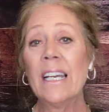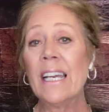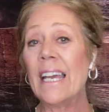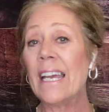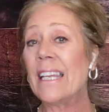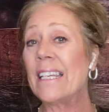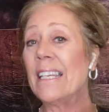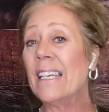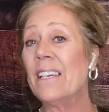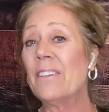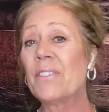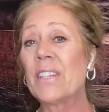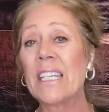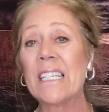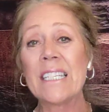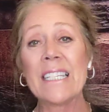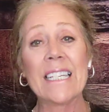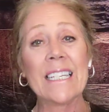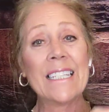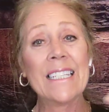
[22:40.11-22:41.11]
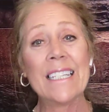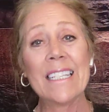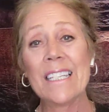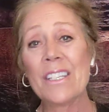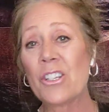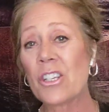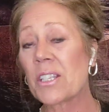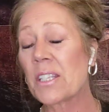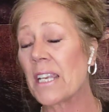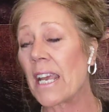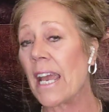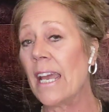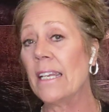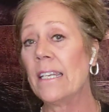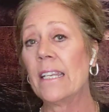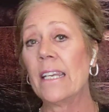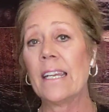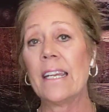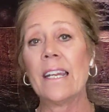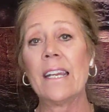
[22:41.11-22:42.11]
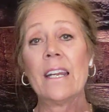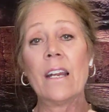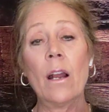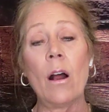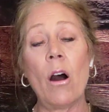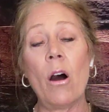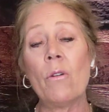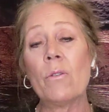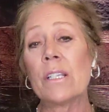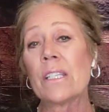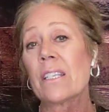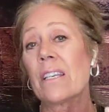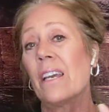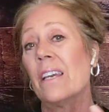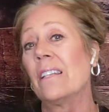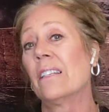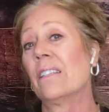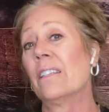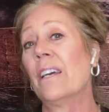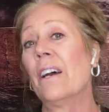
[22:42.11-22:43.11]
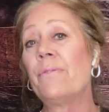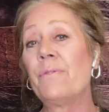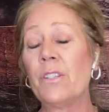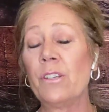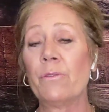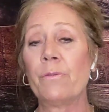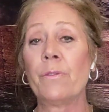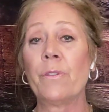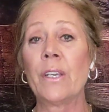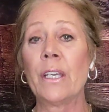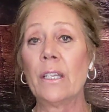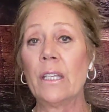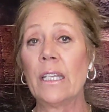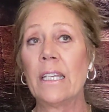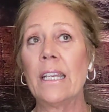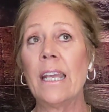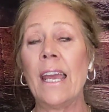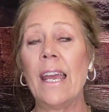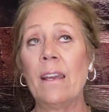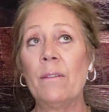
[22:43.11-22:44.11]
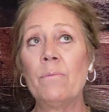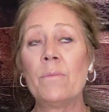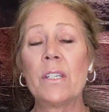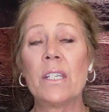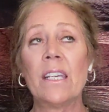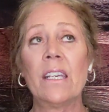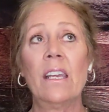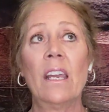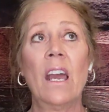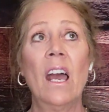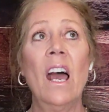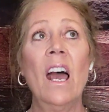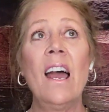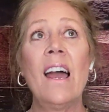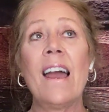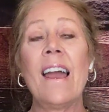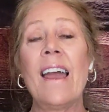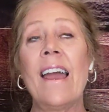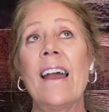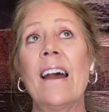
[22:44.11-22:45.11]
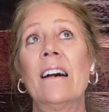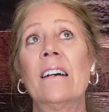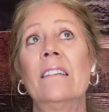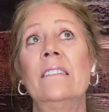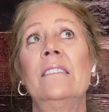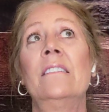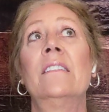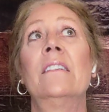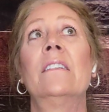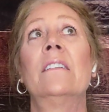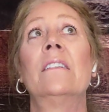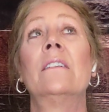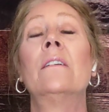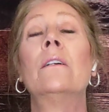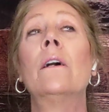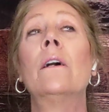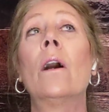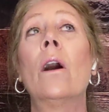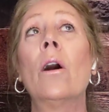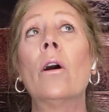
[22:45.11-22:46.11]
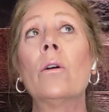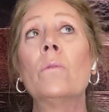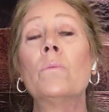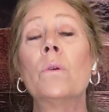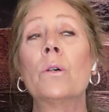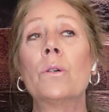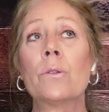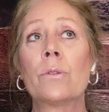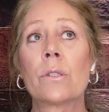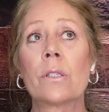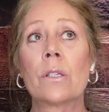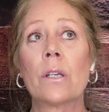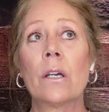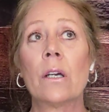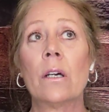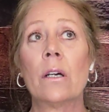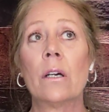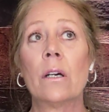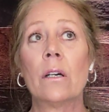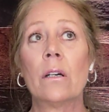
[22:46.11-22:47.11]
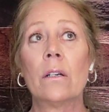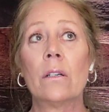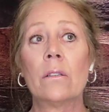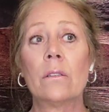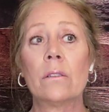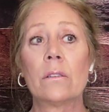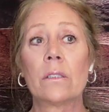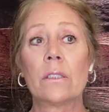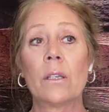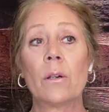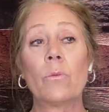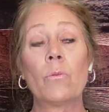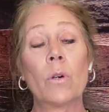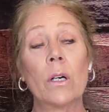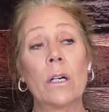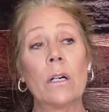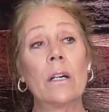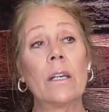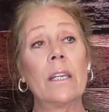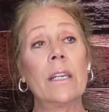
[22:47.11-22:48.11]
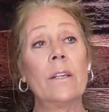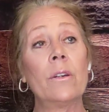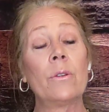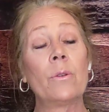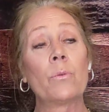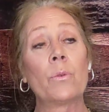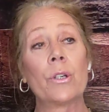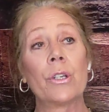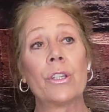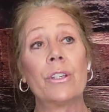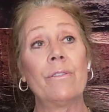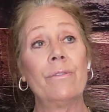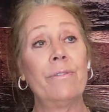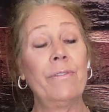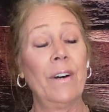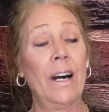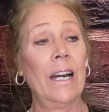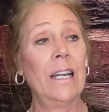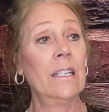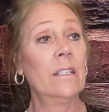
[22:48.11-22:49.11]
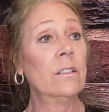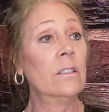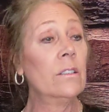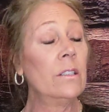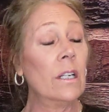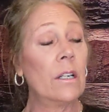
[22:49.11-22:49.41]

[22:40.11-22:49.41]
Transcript: And if they did, they just ended, and it always kind of left you feeling empty and almost, uh, so, well, I hear the word defiled.